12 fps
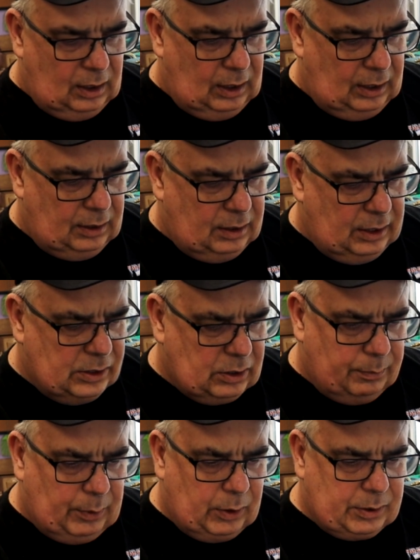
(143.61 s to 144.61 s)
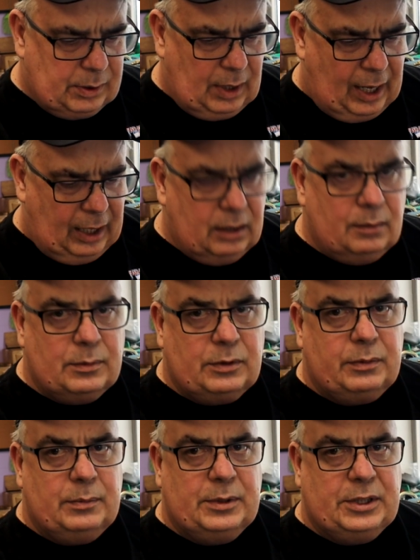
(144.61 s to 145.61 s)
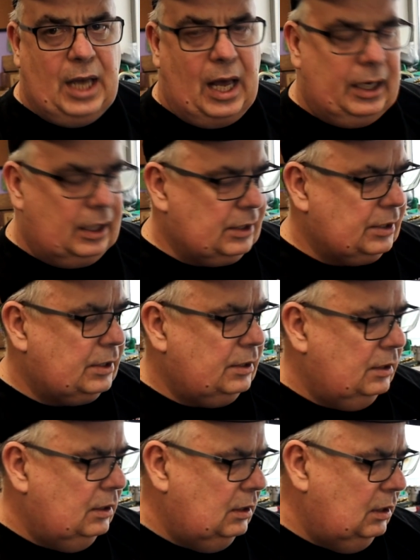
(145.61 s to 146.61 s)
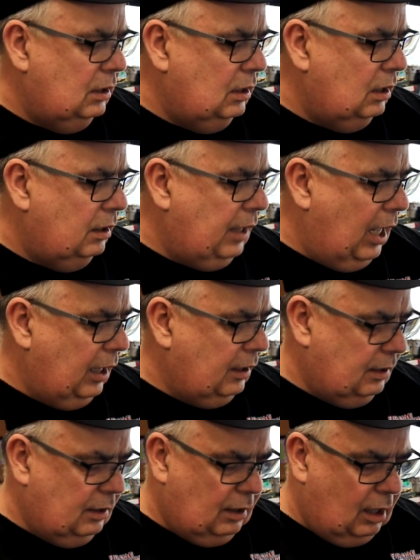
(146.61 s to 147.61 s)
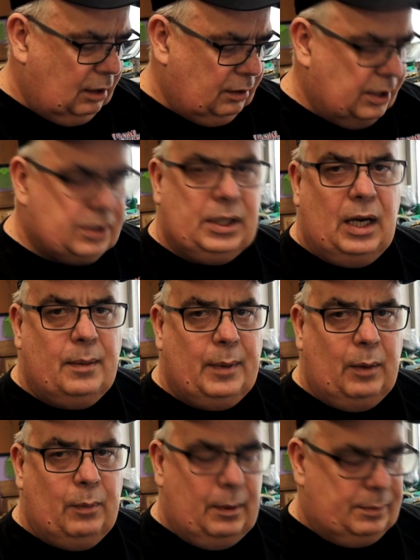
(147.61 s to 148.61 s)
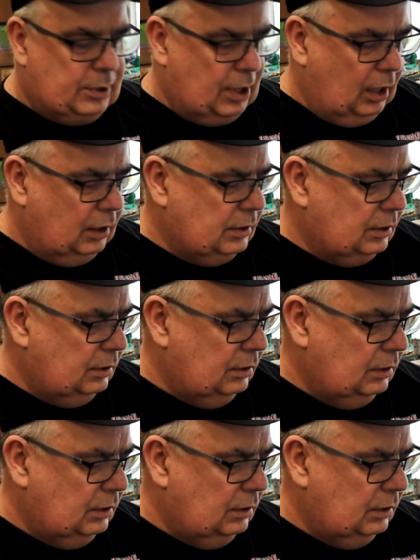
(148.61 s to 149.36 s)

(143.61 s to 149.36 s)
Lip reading: and these are both items from Sonics that are listed on my website.